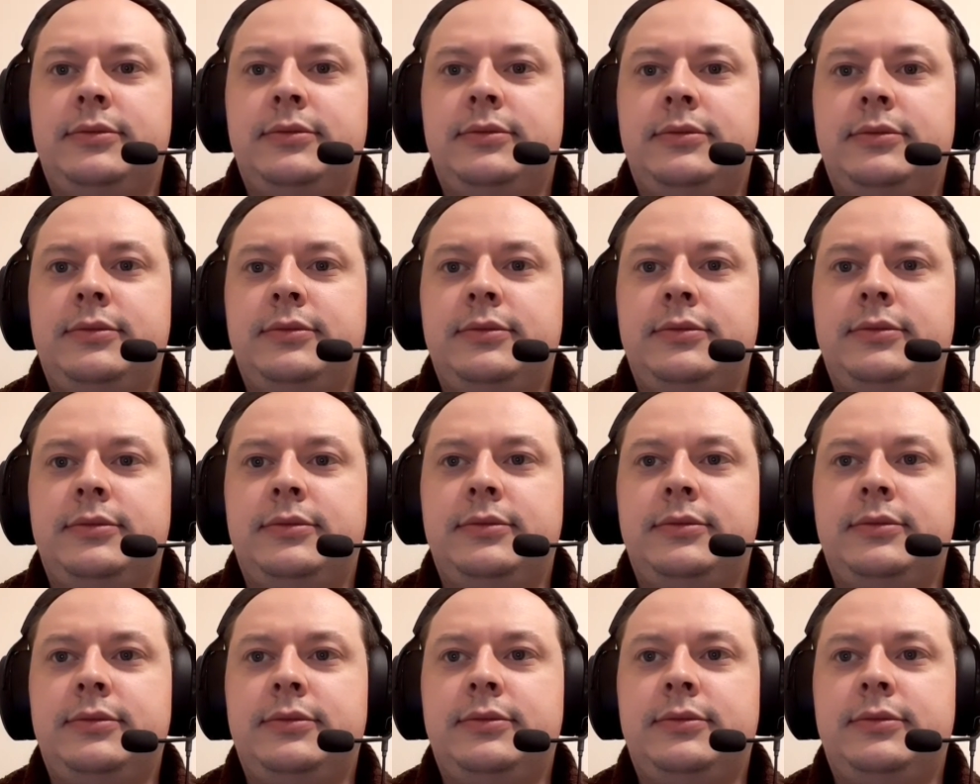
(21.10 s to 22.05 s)

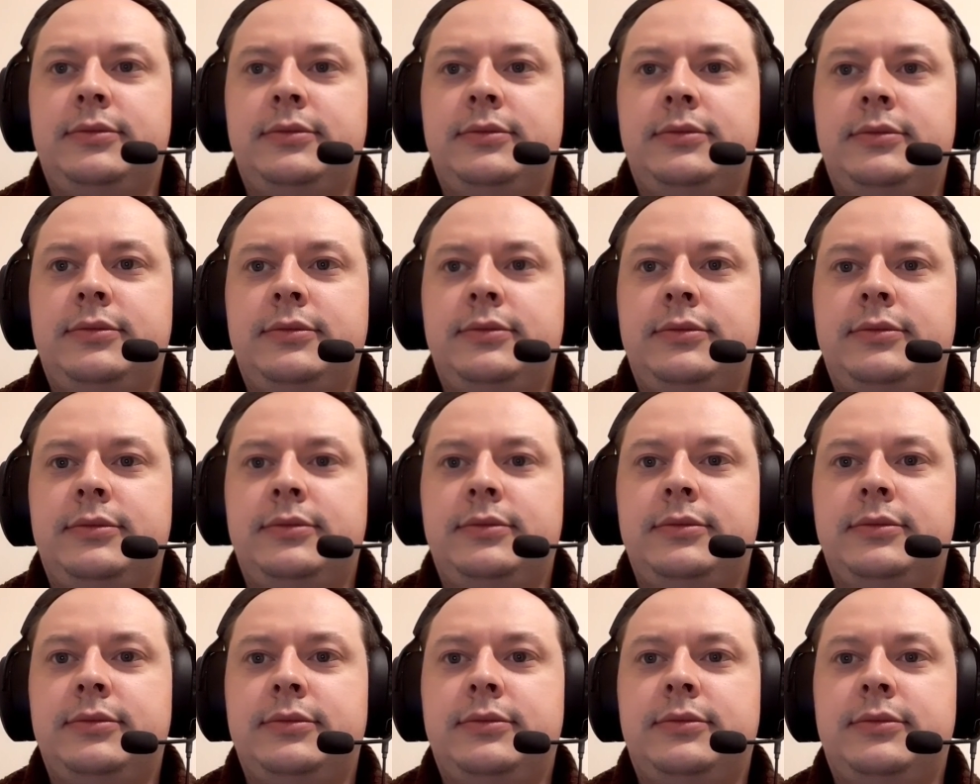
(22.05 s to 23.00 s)

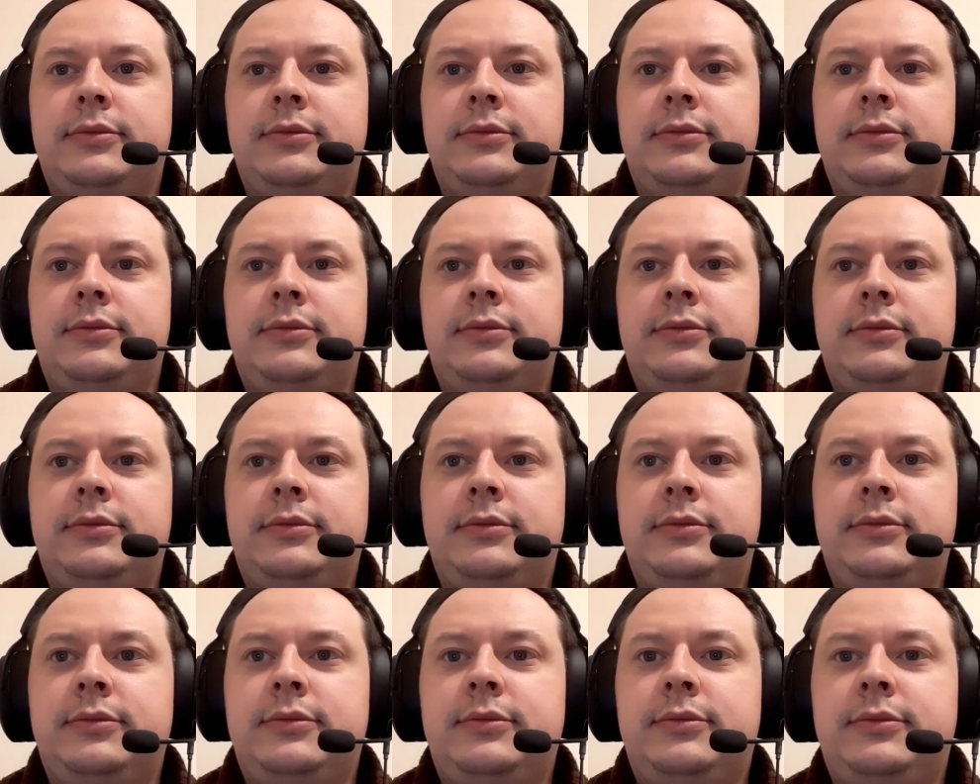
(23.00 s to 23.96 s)

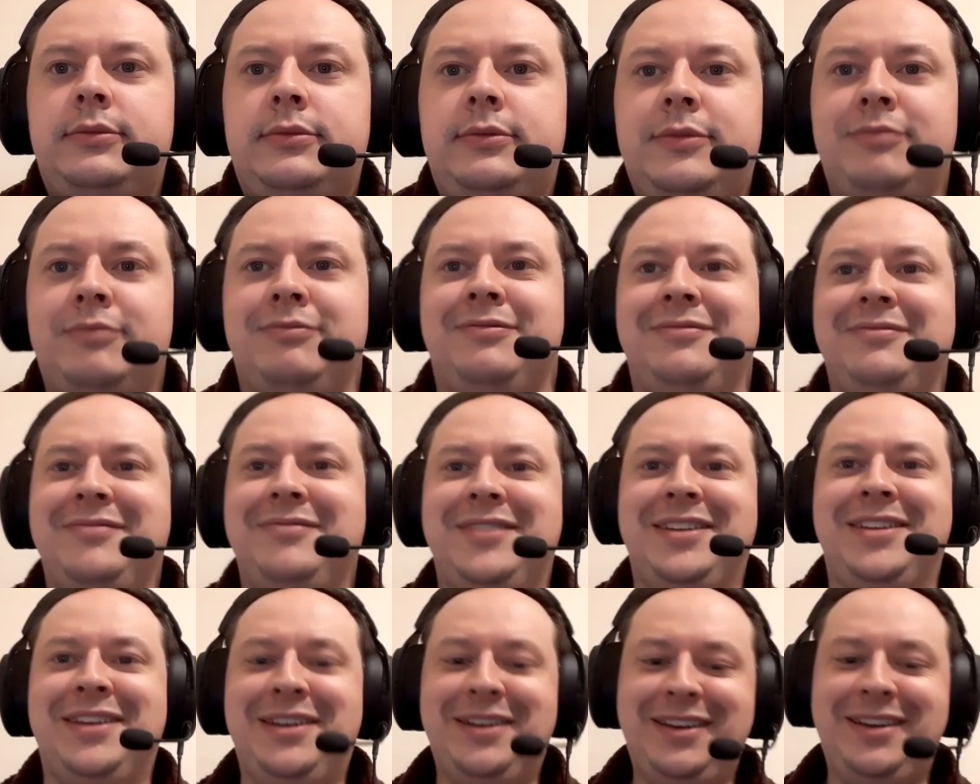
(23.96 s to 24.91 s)

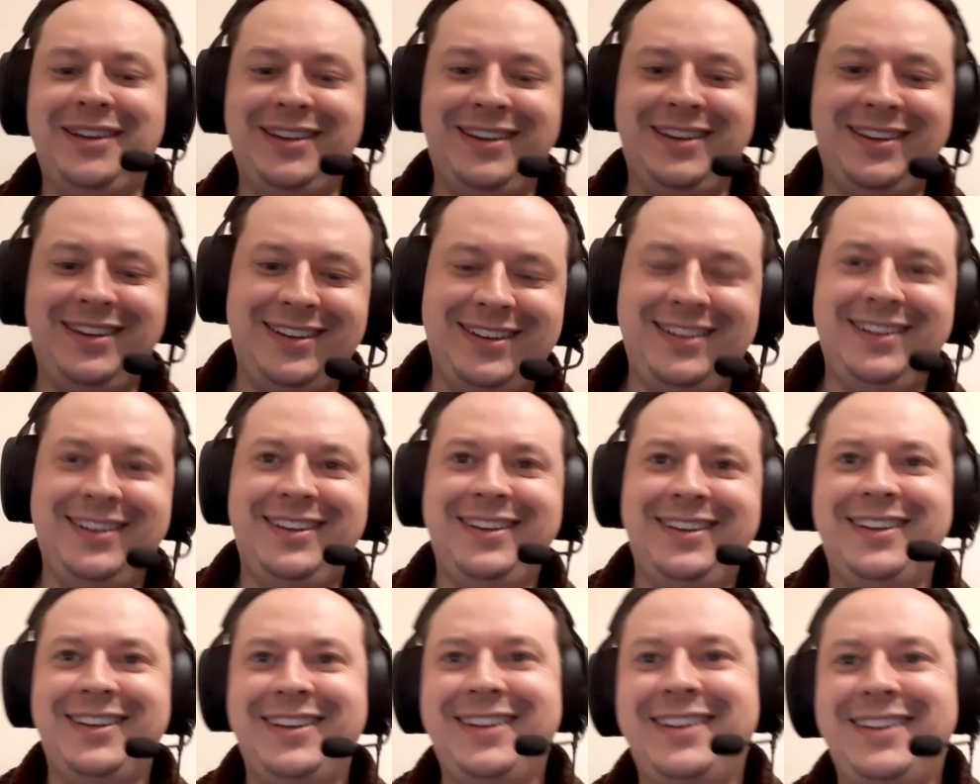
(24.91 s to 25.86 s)

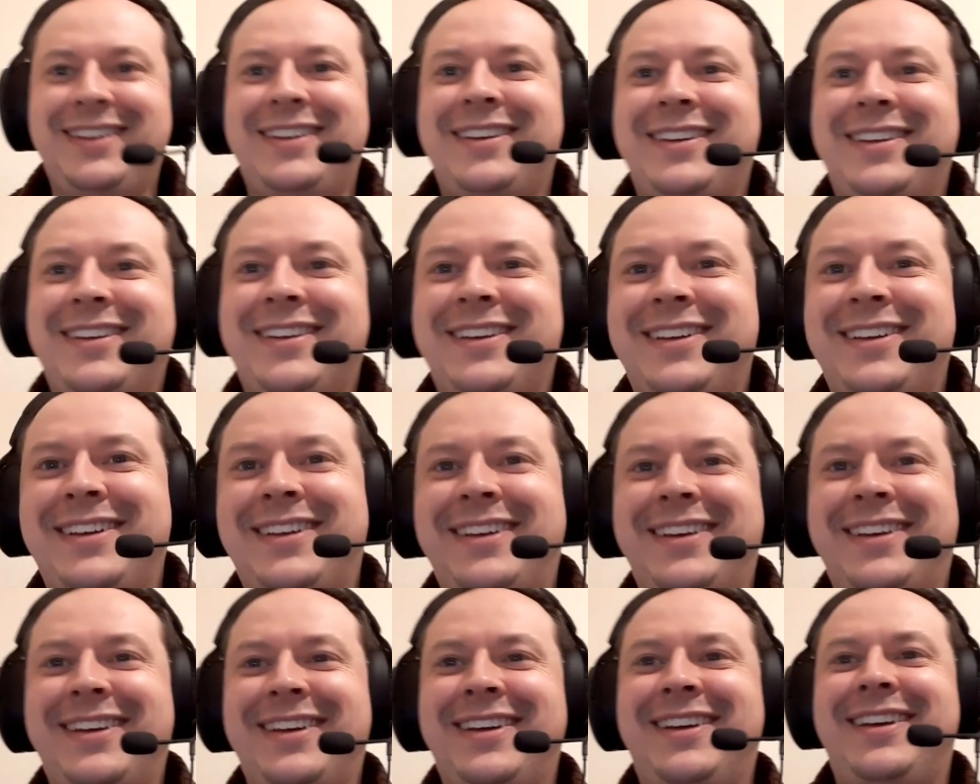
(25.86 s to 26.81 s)

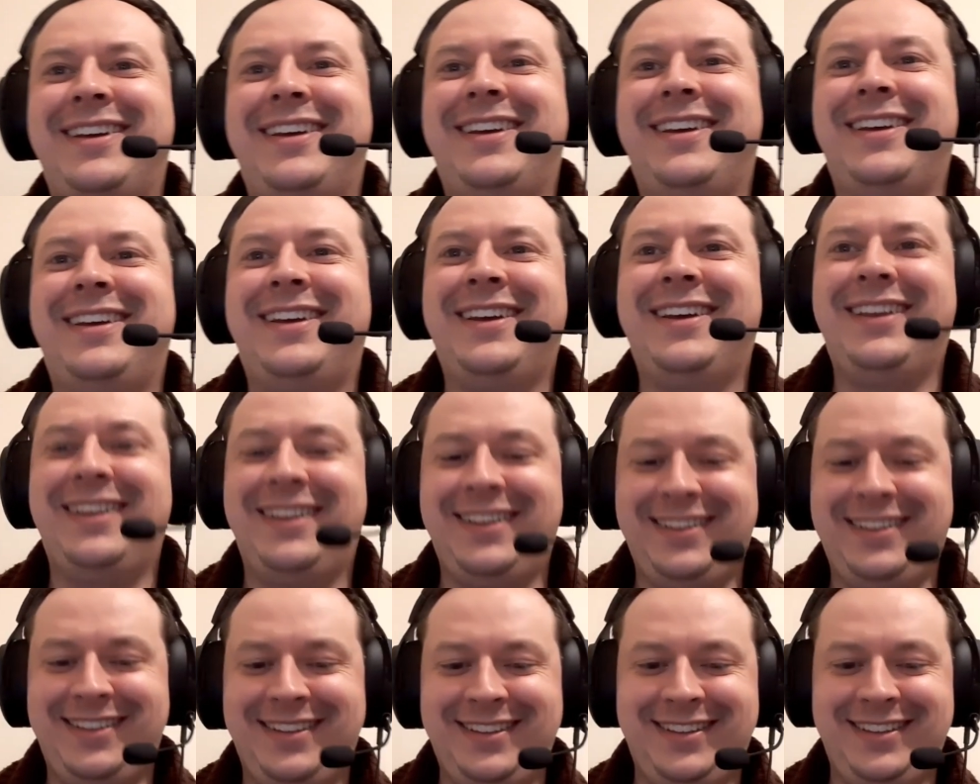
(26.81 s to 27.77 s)

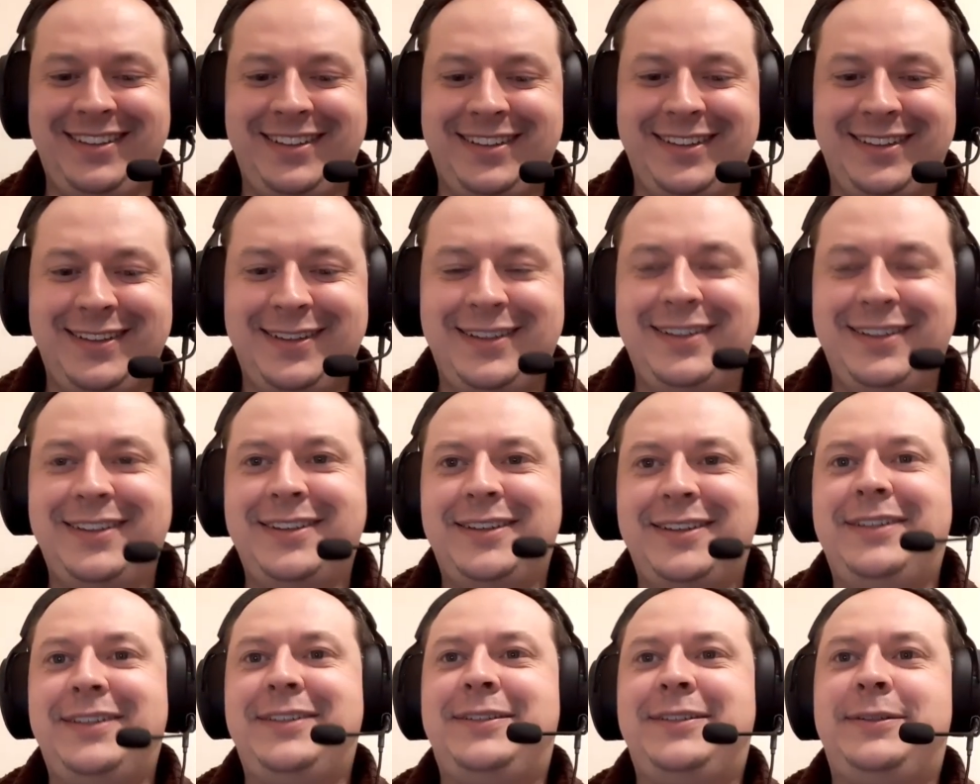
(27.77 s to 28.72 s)

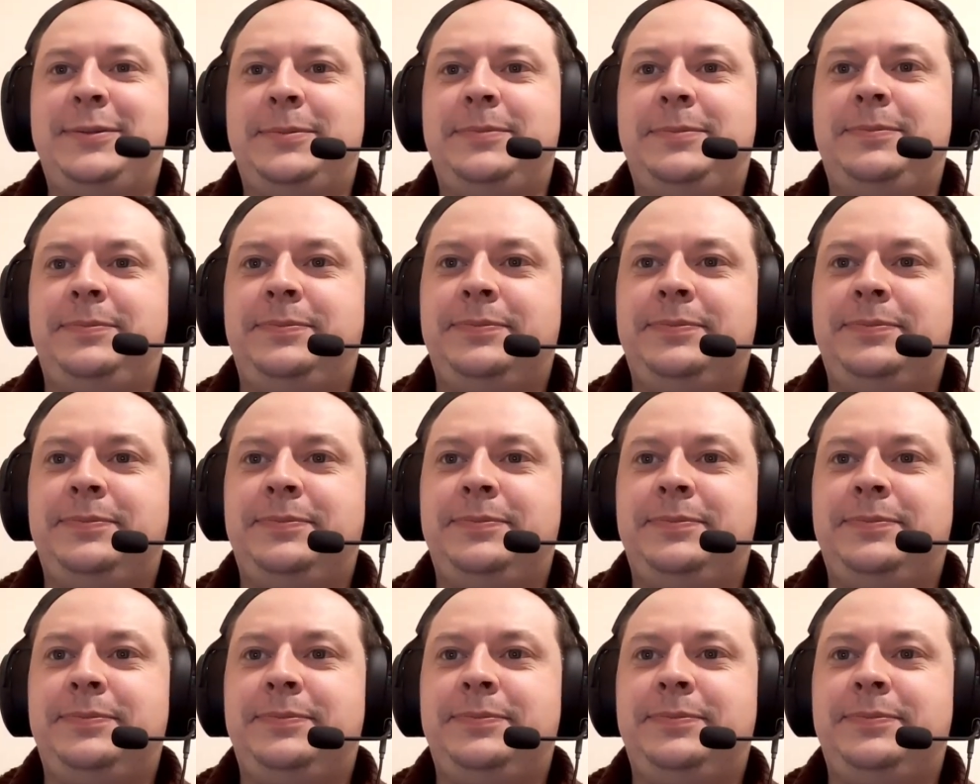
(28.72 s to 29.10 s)
[no speech]